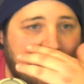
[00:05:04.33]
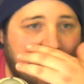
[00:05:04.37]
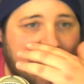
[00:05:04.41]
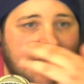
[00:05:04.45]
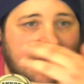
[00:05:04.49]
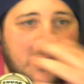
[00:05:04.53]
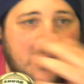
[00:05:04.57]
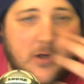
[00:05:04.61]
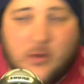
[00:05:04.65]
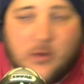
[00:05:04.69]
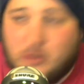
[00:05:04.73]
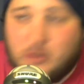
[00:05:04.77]

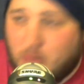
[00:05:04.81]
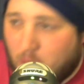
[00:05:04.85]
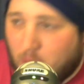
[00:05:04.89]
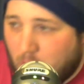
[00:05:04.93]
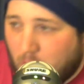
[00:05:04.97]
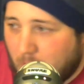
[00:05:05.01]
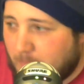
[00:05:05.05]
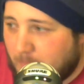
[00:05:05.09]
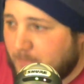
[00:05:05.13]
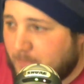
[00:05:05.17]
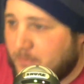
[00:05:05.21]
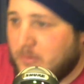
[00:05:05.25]
You know,
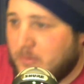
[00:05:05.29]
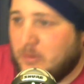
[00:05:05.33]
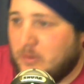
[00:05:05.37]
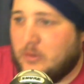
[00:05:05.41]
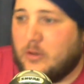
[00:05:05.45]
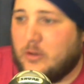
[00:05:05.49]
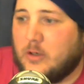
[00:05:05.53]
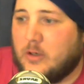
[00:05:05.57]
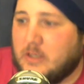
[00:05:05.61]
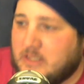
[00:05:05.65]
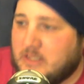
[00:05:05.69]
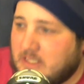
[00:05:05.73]
you're
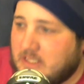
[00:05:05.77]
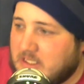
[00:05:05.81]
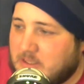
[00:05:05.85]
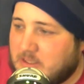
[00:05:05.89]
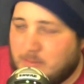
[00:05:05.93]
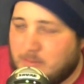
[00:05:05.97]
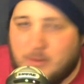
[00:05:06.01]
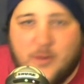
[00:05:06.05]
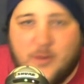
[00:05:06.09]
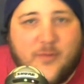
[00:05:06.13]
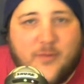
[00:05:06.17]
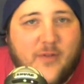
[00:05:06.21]
going to see
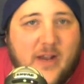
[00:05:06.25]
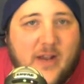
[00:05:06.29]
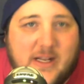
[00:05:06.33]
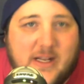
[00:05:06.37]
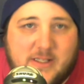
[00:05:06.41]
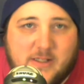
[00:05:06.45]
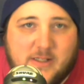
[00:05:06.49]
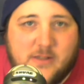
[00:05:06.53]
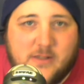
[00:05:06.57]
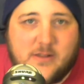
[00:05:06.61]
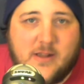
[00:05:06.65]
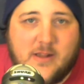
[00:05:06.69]
some new
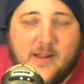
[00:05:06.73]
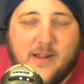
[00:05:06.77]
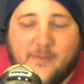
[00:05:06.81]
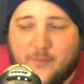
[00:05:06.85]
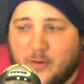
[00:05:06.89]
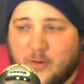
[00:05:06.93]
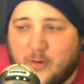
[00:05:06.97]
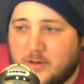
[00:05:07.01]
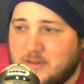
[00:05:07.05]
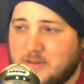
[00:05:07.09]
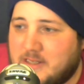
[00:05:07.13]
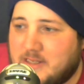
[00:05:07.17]
faces in that
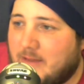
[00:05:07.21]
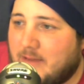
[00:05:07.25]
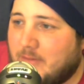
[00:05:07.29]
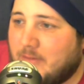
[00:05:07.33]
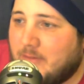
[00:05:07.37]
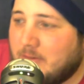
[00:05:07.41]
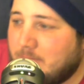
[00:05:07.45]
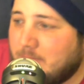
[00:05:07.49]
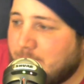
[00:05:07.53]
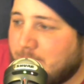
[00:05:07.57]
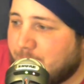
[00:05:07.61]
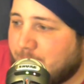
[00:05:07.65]
front
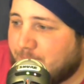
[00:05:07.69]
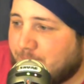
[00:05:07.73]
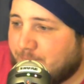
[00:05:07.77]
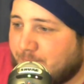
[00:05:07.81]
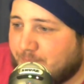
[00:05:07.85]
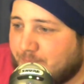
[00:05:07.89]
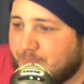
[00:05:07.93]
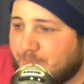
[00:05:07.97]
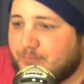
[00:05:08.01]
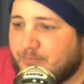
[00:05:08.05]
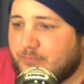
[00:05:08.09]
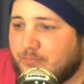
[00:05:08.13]
seven.
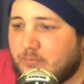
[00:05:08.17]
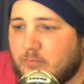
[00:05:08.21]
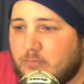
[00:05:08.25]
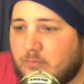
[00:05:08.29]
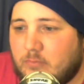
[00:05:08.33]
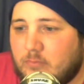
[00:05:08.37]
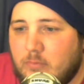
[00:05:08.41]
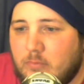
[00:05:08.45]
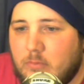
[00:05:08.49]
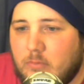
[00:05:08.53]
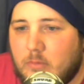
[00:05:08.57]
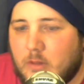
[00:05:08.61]

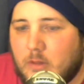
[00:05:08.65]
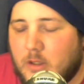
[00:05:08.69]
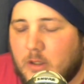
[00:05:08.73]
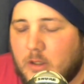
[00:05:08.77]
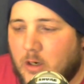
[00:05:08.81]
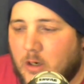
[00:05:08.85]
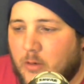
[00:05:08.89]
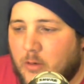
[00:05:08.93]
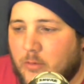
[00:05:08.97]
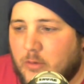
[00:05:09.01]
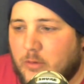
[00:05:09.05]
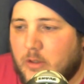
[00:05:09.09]

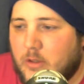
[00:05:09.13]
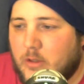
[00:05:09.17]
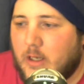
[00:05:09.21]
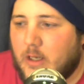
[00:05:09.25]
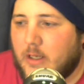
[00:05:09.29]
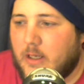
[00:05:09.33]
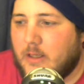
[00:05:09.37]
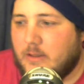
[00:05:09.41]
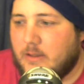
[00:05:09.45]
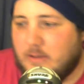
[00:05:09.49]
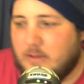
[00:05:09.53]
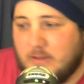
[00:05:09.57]
You know,
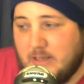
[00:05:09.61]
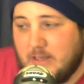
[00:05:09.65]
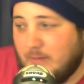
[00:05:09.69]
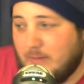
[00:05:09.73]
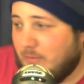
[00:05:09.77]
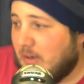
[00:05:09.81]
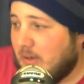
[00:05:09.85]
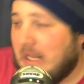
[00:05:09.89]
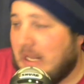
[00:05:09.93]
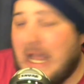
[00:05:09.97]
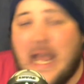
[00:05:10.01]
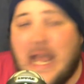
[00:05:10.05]

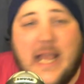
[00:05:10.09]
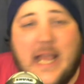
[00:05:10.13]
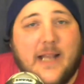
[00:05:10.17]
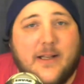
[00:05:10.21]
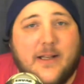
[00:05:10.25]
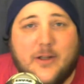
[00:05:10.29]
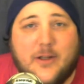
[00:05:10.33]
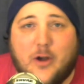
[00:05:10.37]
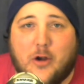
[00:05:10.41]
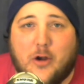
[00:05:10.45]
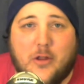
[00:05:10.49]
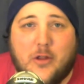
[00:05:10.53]
different guy
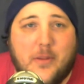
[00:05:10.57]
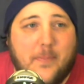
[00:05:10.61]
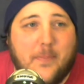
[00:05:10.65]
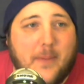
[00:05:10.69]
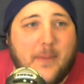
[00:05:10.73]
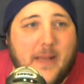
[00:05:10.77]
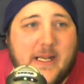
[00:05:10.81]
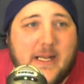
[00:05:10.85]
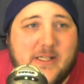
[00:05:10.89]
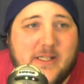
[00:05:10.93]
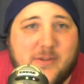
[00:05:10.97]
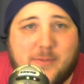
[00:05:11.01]
calling the
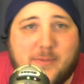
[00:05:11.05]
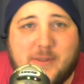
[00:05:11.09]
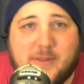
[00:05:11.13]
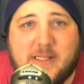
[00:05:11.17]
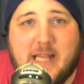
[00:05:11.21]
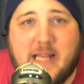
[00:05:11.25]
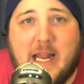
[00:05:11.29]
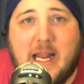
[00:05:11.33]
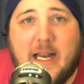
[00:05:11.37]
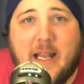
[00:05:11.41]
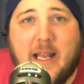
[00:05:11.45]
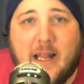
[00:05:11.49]
plays from the
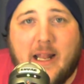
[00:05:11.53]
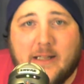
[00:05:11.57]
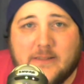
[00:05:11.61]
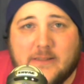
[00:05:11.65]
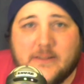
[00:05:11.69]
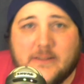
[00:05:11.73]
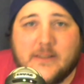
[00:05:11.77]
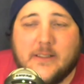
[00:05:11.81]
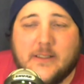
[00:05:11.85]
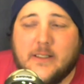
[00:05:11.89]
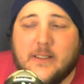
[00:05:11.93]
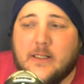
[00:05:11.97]

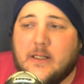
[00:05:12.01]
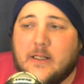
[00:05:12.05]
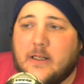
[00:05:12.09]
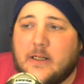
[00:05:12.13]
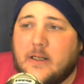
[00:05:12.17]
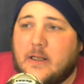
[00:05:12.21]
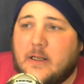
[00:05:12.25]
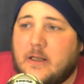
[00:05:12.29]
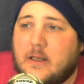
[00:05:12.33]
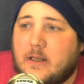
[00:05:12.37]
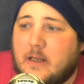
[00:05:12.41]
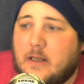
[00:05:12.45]
sidelines.
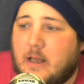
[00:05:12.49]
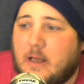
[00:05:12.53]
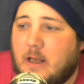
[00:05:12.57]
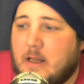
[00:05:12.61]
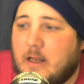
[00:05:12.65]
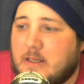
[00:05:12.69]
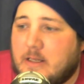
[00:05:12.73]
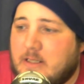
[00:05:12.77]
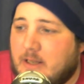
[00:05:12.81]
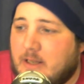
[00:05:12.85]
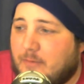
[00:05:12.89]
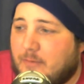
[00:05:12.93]

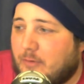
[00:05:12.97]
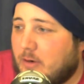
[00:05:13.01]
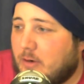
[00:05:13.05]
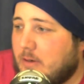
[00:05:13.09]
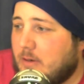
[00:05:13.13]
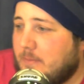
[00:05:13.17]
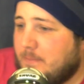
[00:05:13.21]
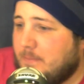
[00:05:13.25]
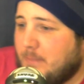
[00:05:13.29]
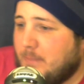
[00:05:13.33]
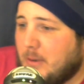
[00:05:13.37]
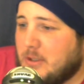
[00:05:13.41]

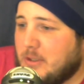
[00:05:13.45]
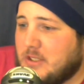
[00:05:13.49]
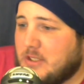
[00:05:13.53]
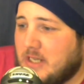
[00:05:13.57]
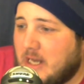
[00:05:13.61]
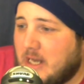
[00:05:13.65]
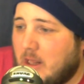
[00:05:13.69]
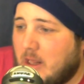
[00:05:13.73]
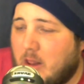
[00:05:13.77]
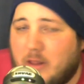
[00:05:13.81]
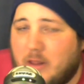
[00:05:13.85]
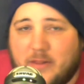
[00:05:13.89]
Different
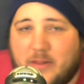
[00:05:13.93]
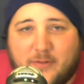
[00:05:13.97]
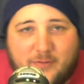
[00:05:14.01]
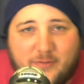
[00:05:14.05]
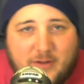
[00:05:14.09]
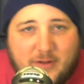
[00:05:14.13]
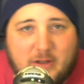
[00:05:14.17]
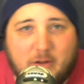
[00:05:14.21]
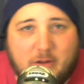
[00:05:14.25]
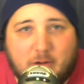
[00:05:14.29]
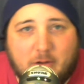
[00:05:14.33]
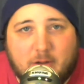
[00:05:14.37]
personnel on the
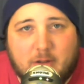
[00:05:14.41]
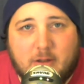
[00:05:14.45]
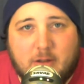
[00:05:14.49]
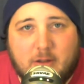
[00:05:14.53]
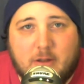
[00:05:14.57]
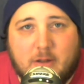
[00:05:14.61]
field.